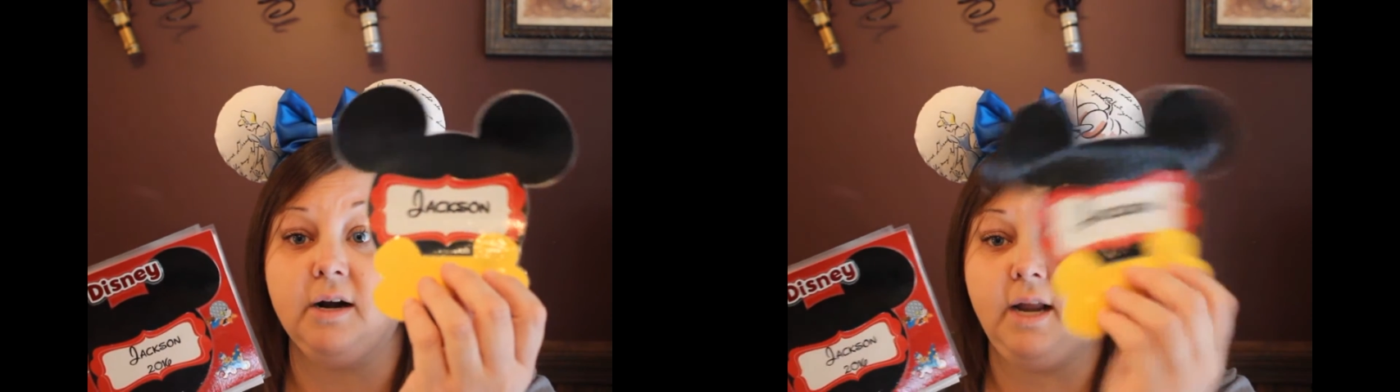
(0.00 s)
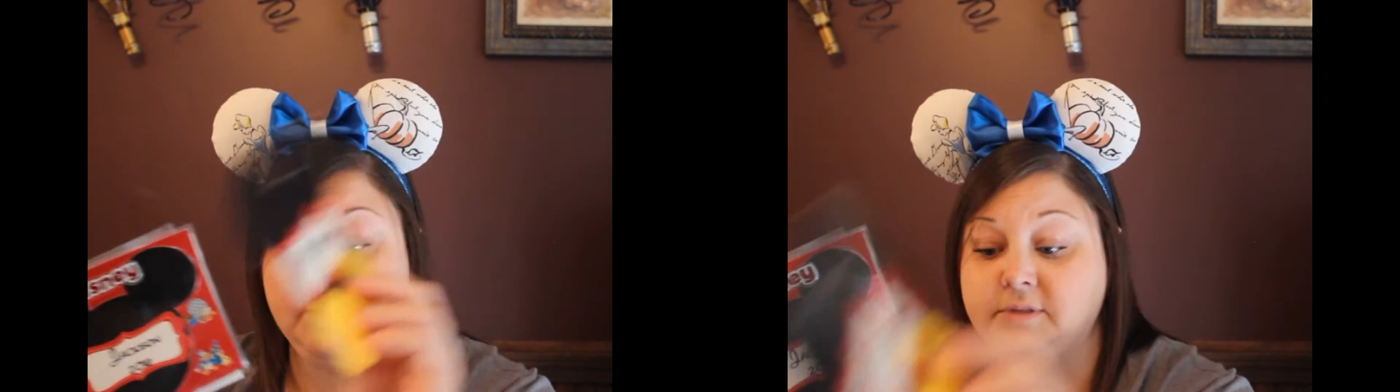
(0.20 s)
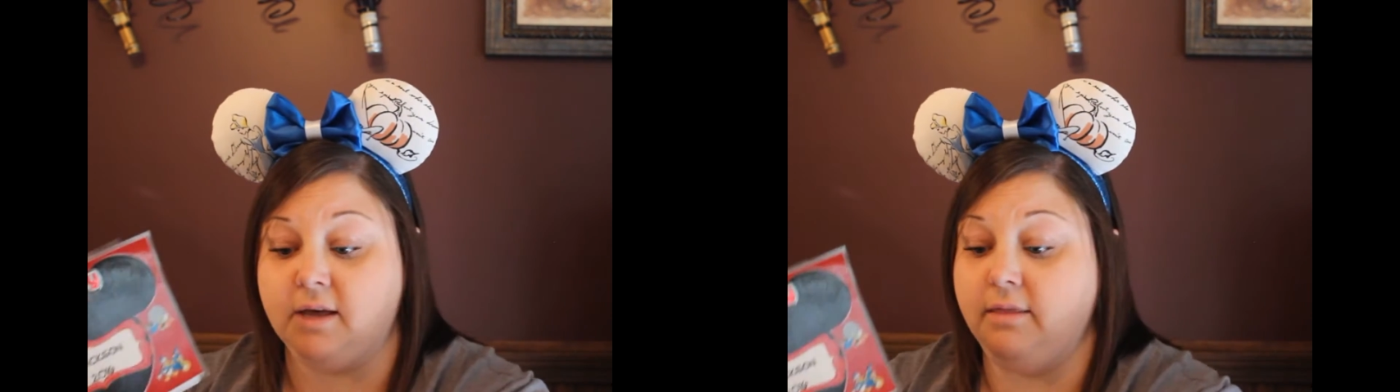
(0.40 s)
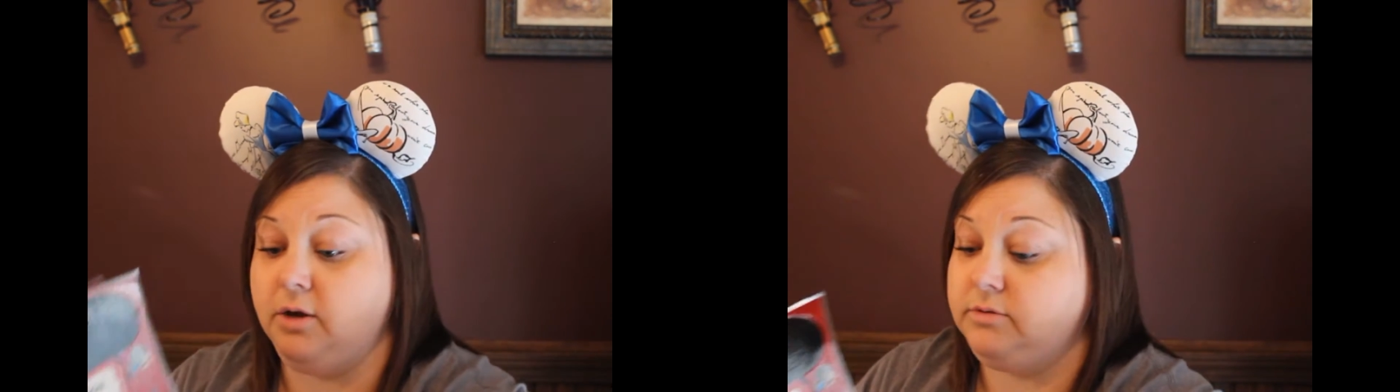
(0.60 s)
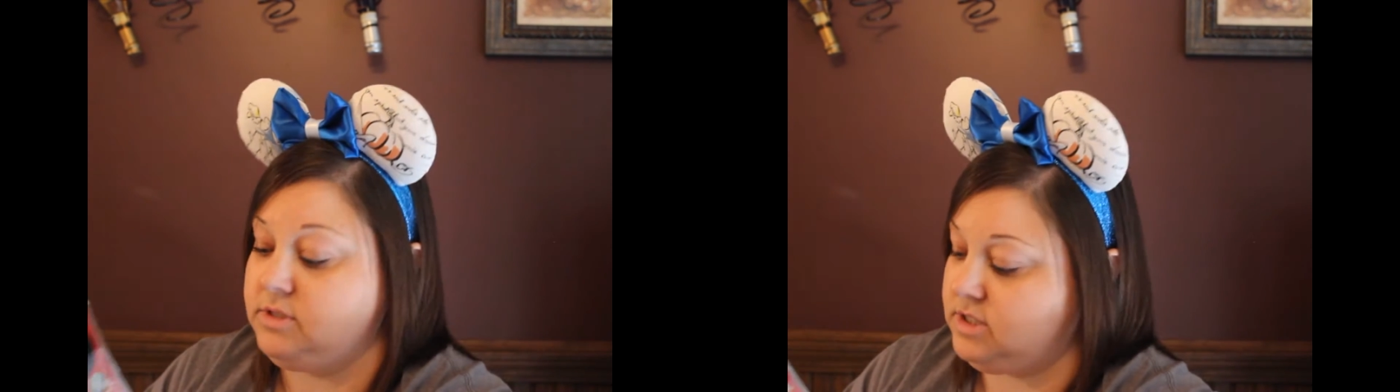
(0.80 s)
names on
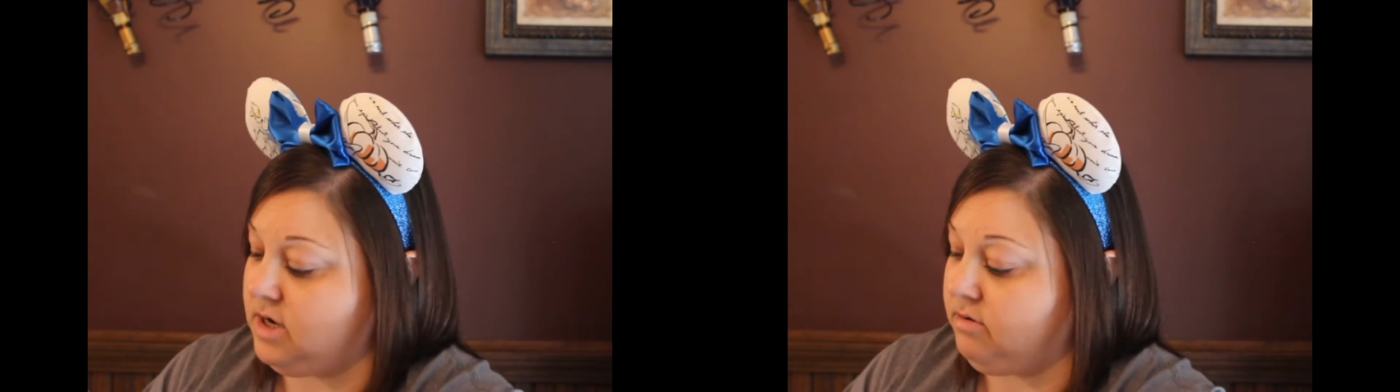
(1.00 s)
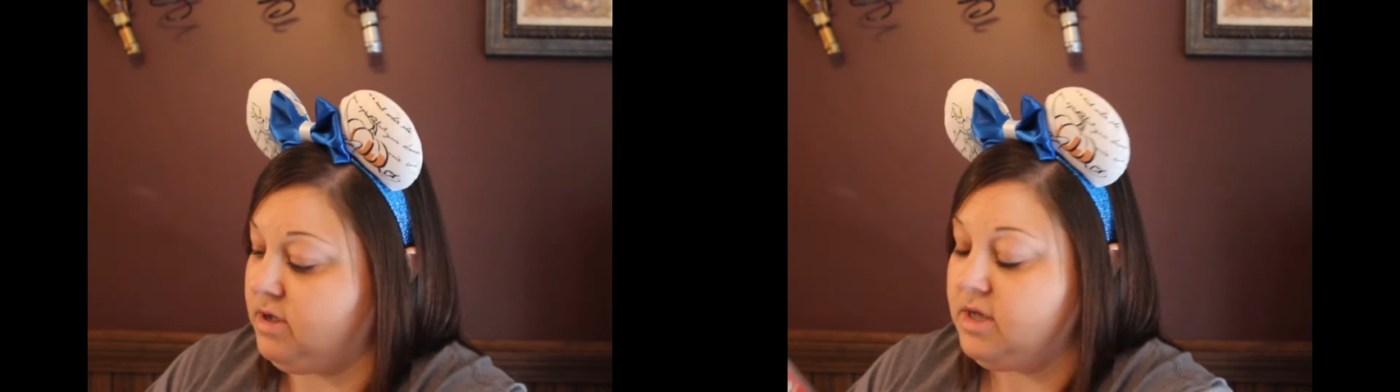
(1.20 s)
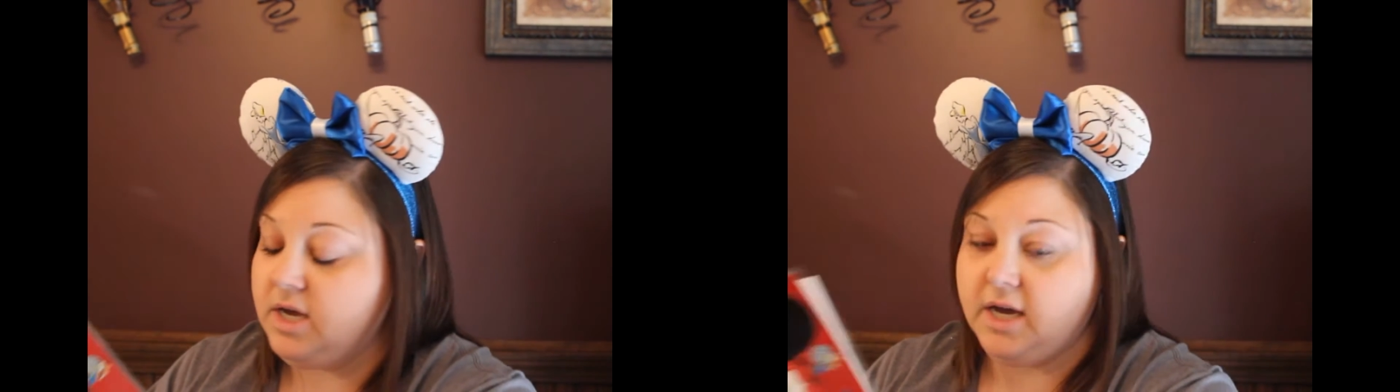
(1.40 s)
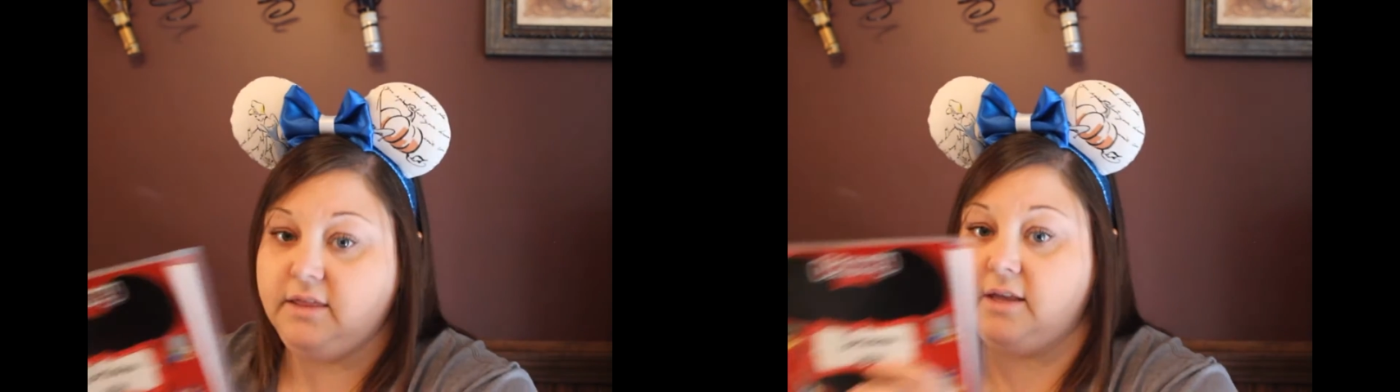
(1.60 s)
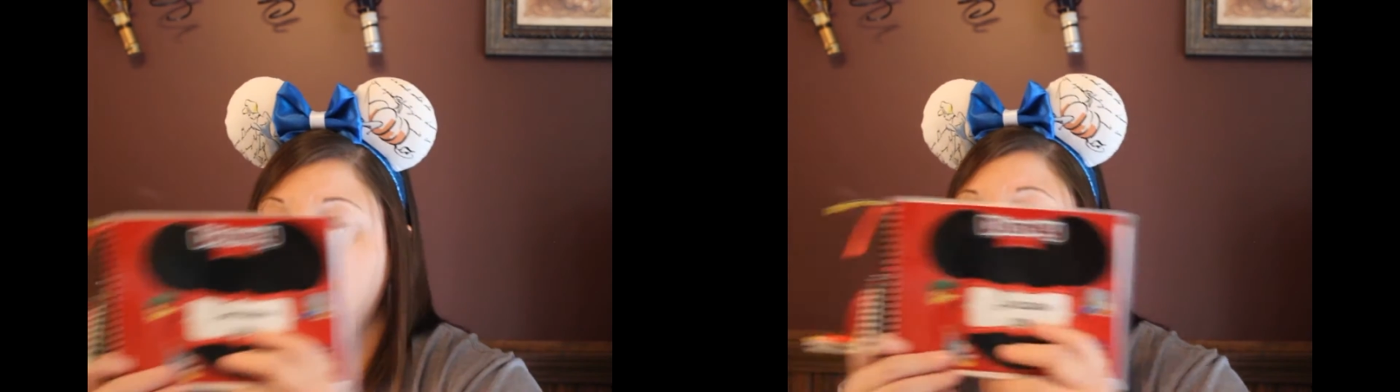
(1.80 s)
those. So I
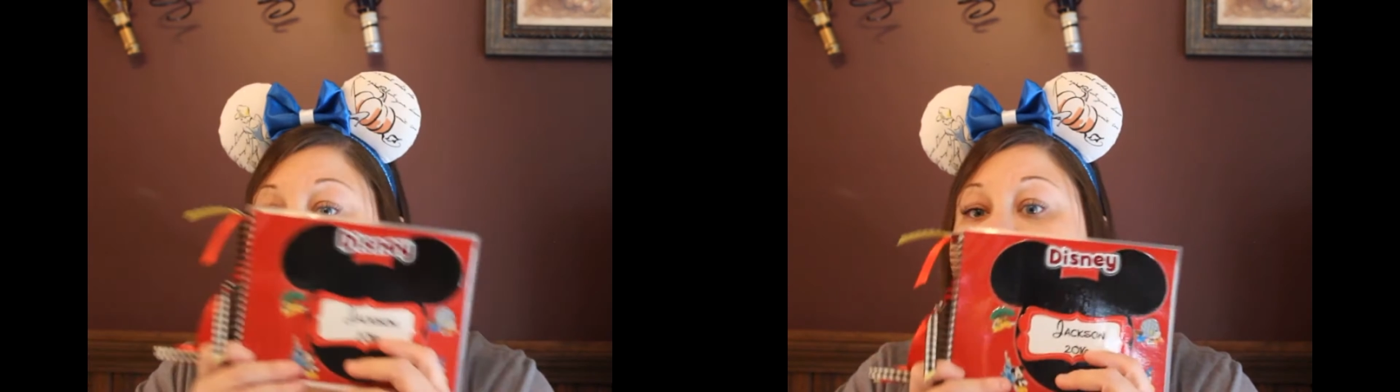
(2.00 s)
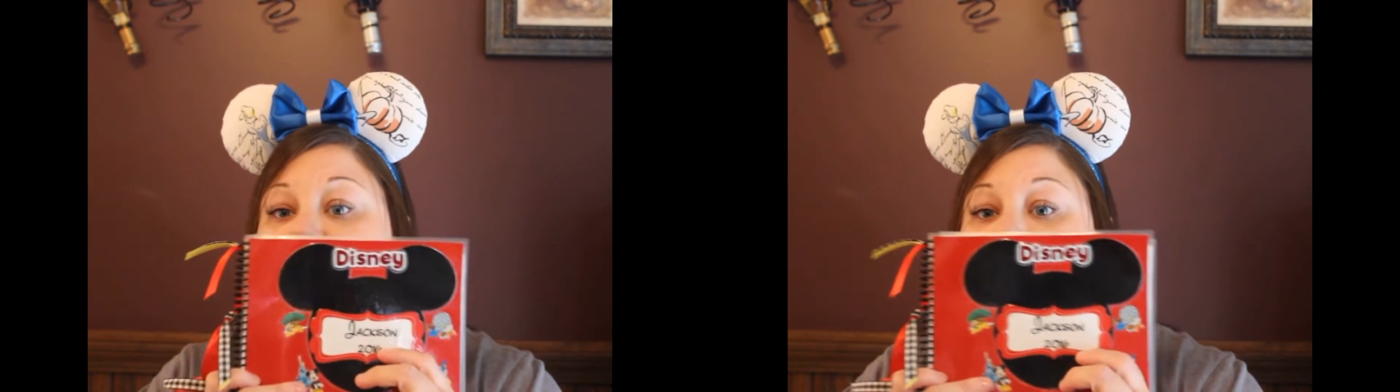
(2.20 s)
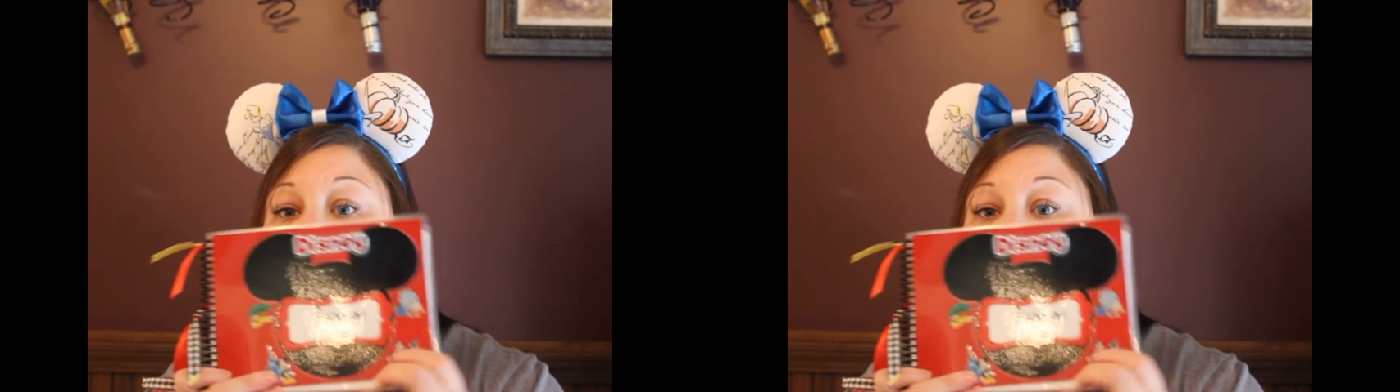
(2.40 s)
thought that was